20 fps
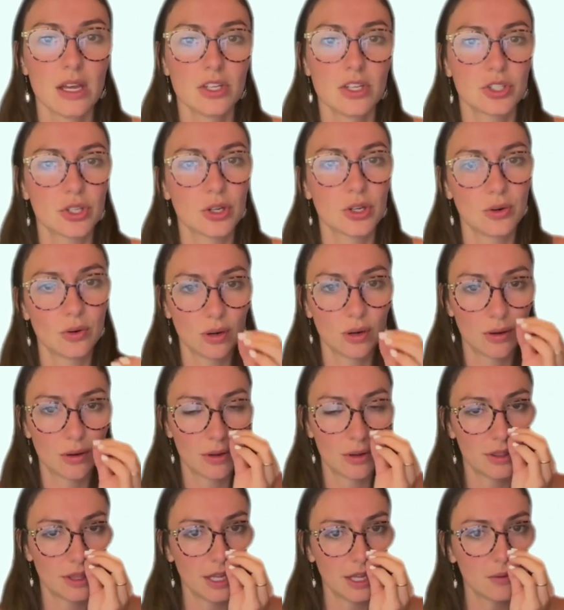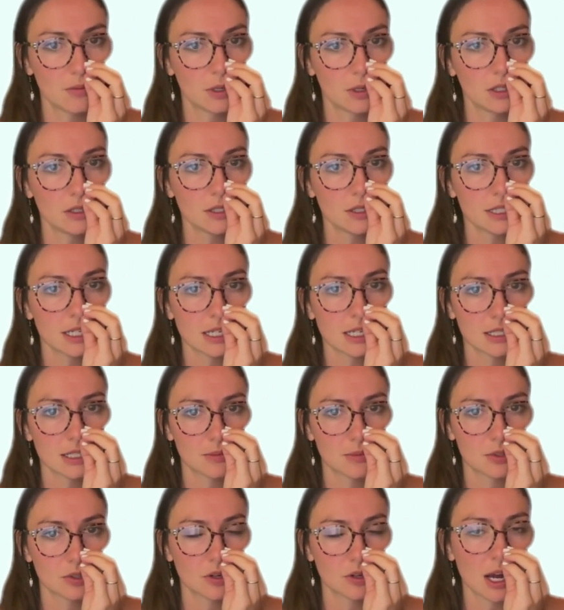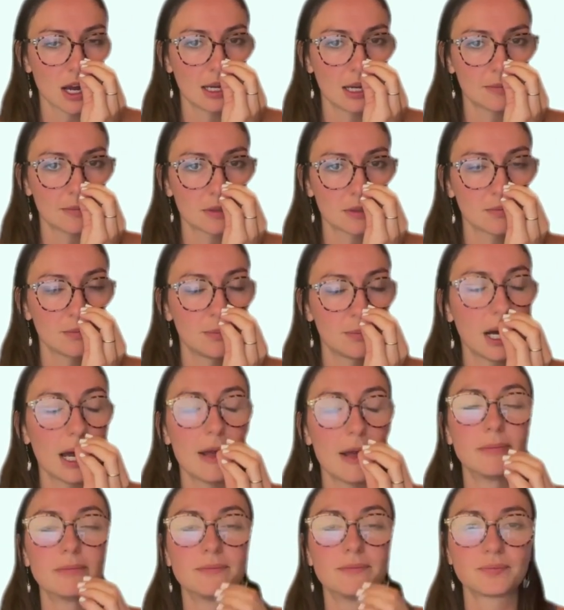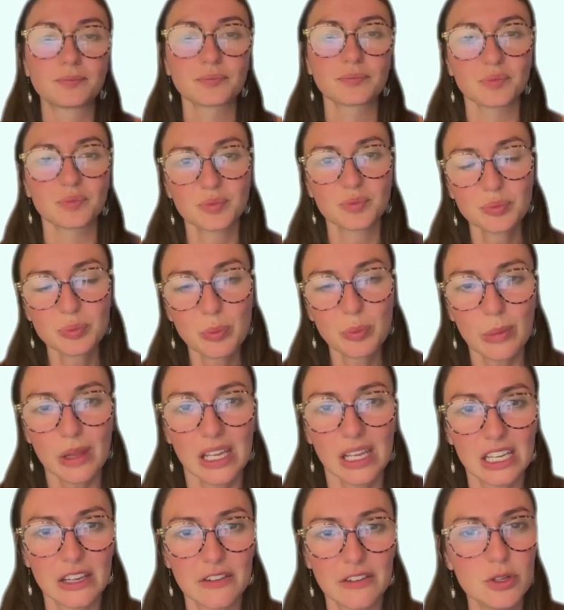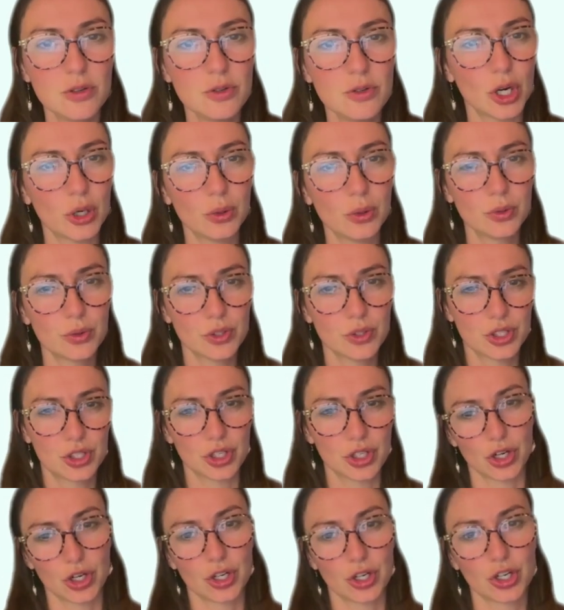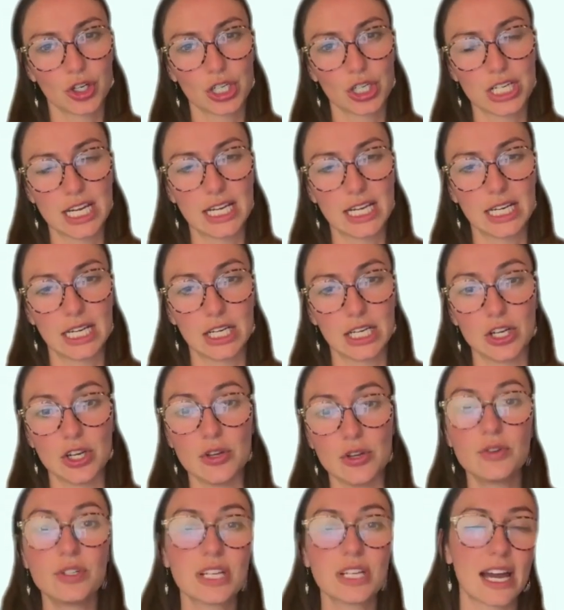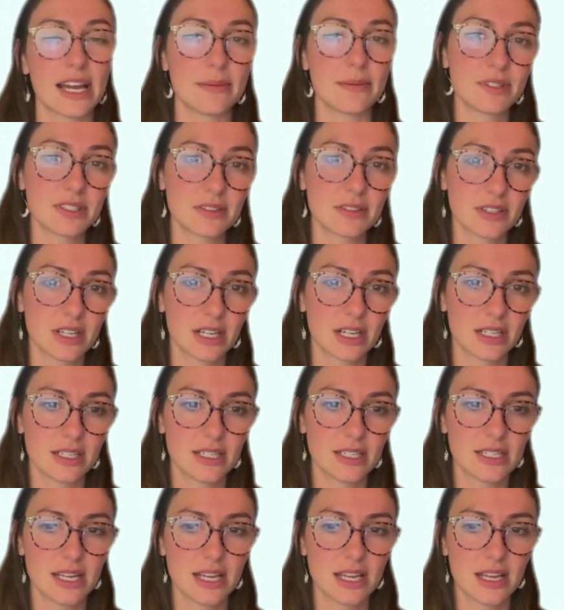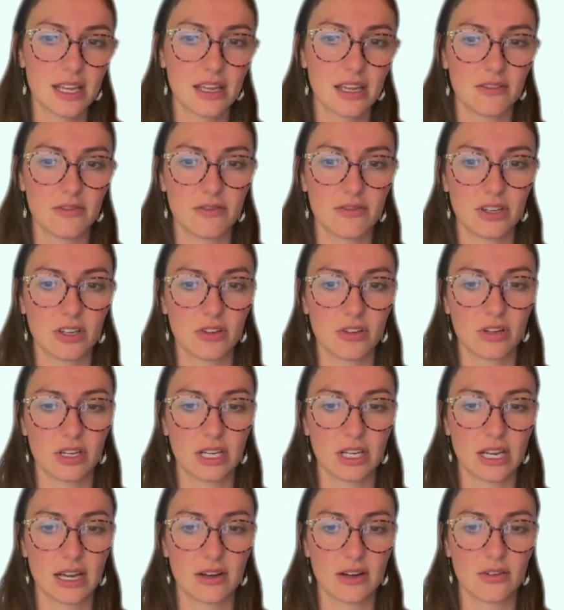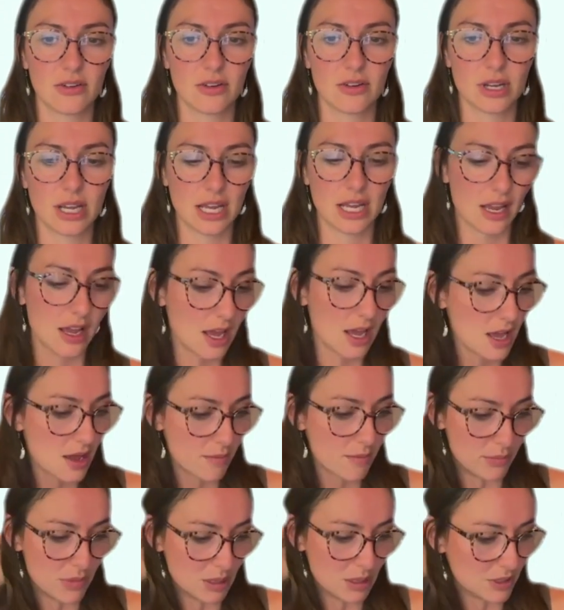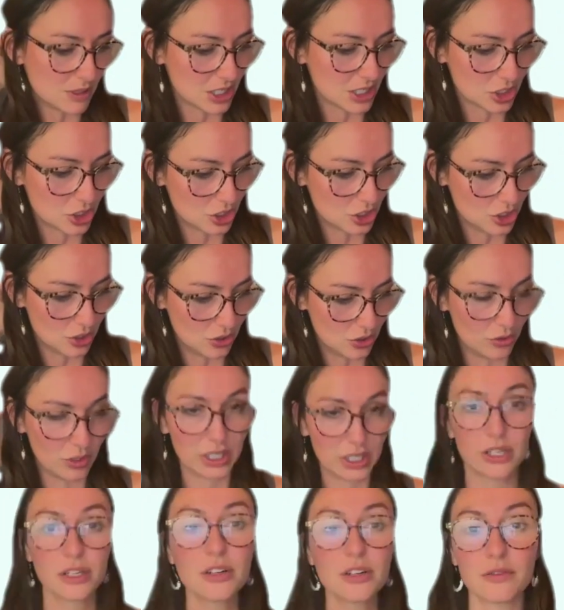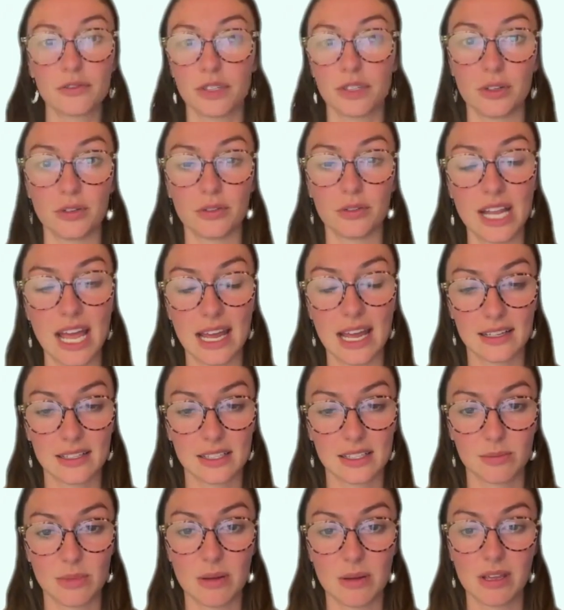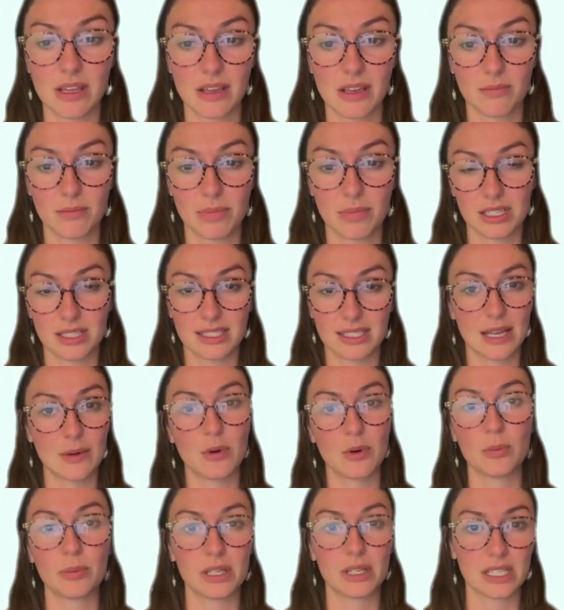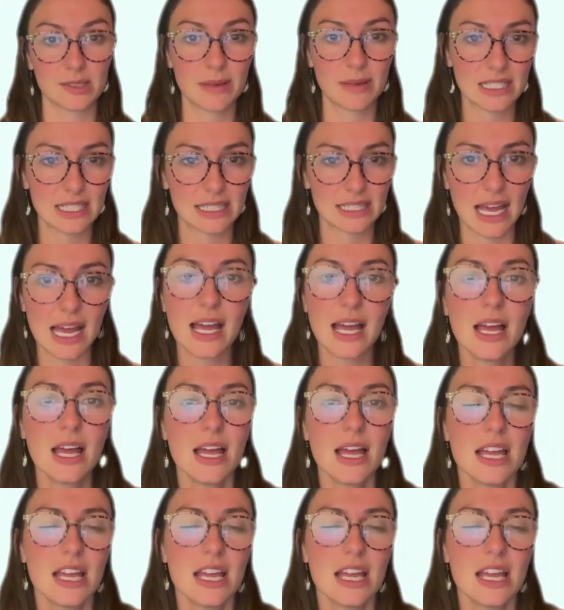So they will stay subscribed, but if you don't start creating new types of content and figuring out, okay, maybe I should do an interview next, maybe because they won't be expecting that.